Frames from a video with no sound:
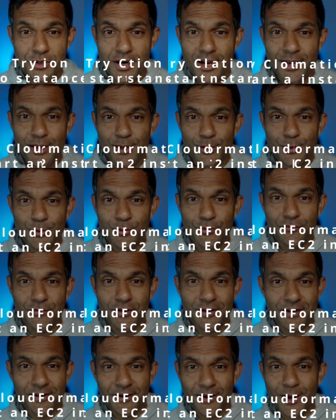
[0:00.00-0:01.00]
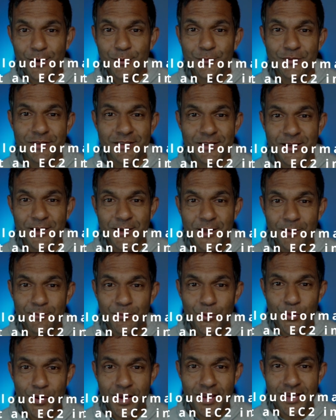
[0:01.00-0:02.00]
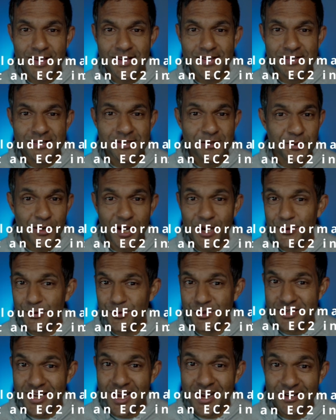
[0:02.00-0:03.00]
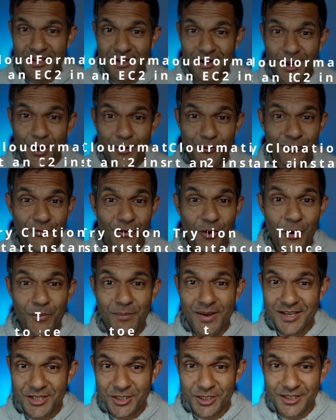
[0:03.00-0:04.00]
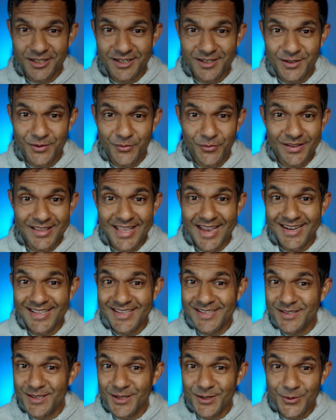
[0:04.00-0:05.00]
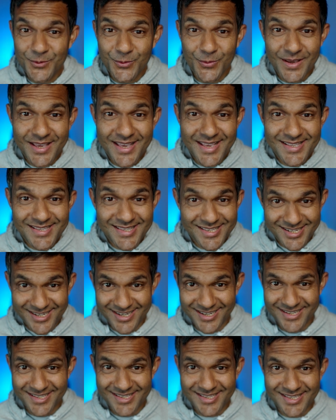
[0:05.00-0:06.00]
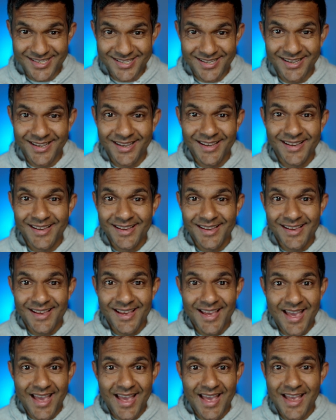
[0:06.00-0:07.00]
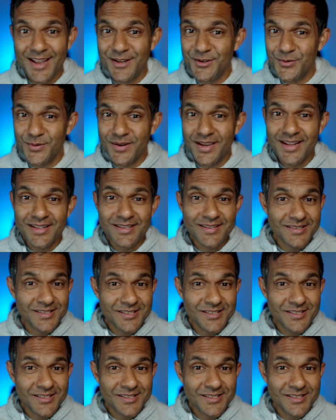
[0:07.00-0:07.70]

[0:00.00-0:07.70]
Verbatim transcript: try to fiddle around with AWS, try to start a cloud formation with an EC2 instance, and you get a